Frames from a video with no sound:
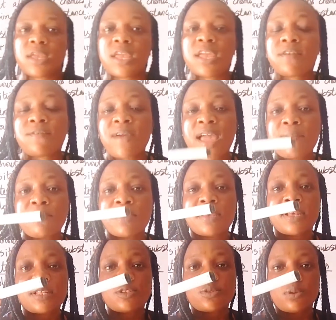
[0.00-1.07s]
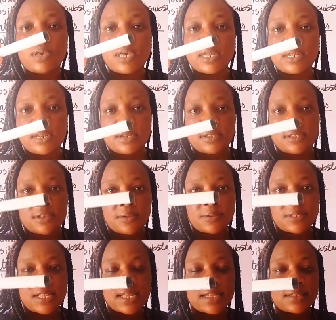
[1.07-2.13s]
If I begin to heat this
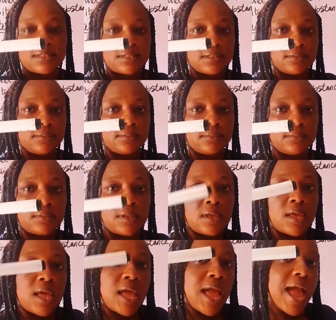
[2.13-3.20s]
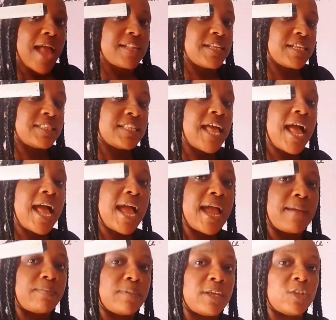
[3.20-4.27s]
substance, at a
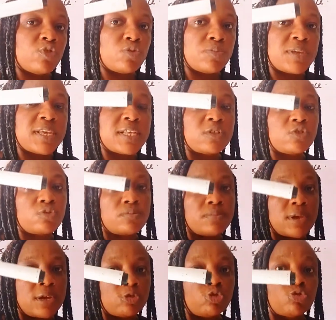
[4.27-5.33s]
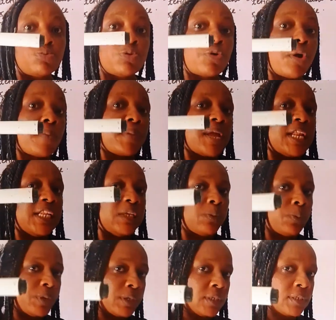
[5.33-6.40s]
time it will begin to melt to become a
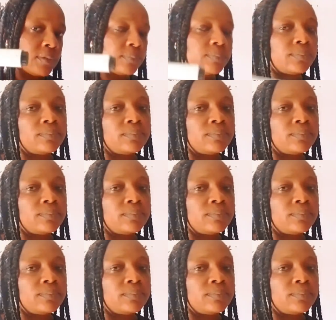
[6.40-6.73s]
liquid.